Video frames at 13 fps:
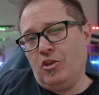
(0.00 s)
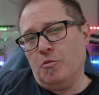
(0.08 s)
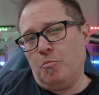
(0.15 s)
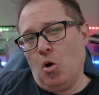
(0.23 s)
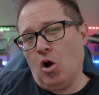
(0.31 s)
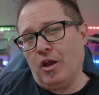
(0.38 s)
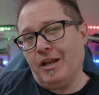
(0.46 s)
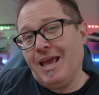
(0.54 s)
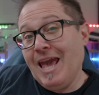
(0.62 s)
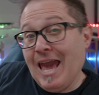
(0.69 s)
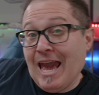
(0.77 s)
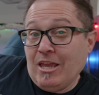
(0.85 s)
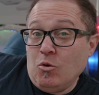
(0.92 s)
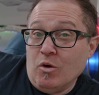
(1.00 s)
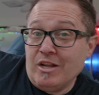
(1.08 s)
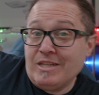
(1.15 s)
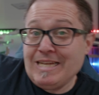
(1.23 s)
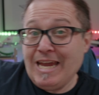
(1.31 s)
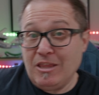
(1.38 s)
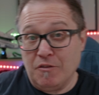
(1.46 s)
in your pocket and you want
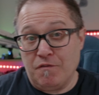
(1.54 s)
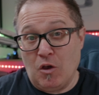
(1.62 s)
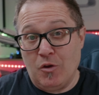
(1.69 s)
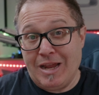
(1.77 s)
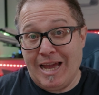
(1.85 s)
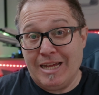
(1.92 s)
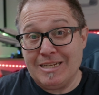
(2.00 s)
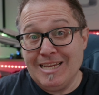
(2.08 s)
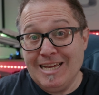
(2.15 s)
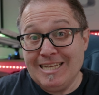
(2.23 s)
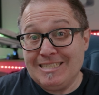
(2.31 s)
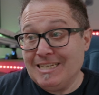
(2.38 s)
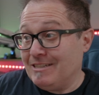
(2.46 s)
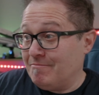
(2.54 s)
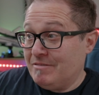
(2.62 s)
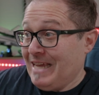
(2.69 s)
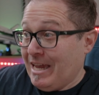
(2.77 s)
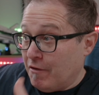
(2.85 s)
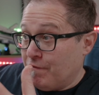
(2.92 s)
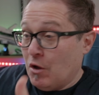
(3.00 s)
to take the phone out to
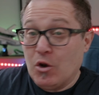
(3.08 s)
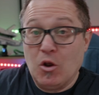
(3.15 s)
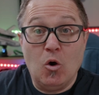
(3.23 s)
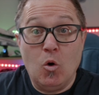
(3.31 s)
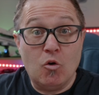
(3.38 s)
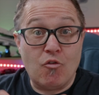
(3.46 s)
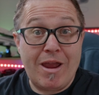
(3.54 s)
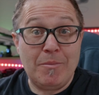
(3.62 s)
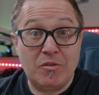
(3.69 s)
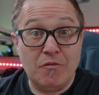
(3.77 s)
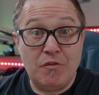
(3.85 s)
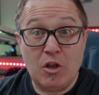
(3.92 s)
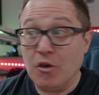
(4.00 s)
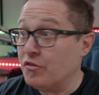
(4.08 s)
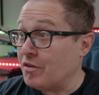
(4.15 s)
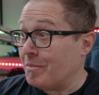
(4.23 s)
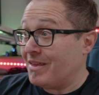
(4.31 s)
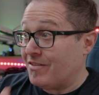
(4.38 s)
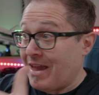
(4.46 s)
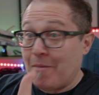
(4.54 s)
take a photo or grab some video of
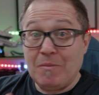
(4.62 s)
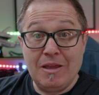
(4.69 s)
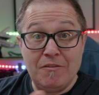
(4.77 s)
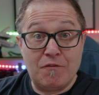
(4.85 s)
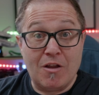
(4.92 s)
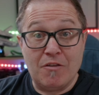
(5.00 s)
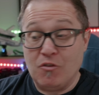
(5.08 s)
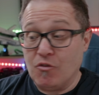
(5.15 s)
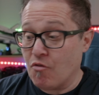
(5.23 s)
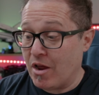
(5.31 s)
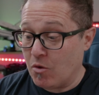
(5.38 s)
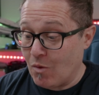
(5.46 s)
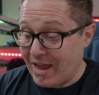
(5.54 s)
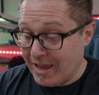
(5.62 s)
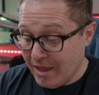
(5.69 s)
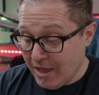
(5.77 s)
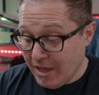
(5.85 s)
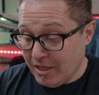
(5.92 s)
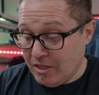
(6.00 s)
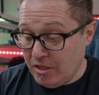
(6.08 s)
something that's happening in front of you right away,
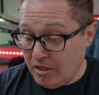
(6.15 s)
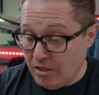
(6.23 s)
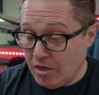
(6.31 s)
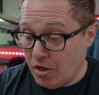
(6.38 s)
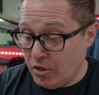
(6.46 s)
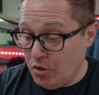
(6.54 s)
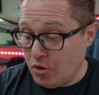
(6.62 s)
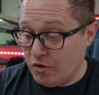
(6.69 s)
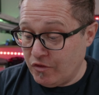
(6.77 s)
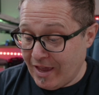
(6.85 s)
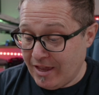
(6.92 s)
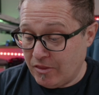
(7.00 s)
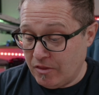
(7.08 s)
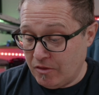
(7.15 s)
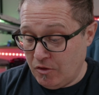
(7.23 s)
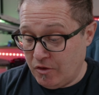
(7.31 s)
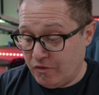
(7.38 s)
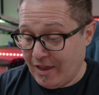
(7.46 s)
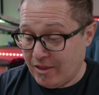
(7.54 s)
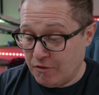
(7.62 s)
you could take
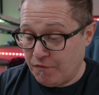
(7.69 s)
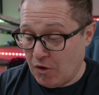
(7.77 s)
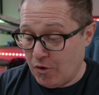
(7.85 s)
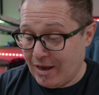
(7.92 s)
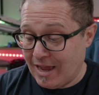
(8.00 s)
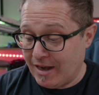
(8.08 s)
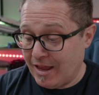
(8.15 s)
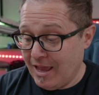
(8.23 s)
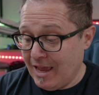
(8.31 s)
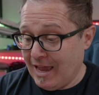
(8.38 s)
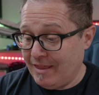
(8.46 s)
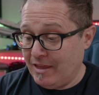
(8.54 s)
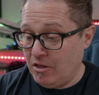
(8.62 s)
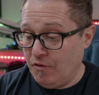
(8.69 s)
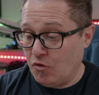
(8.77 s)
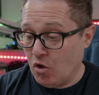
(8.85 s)
the phone out and then you've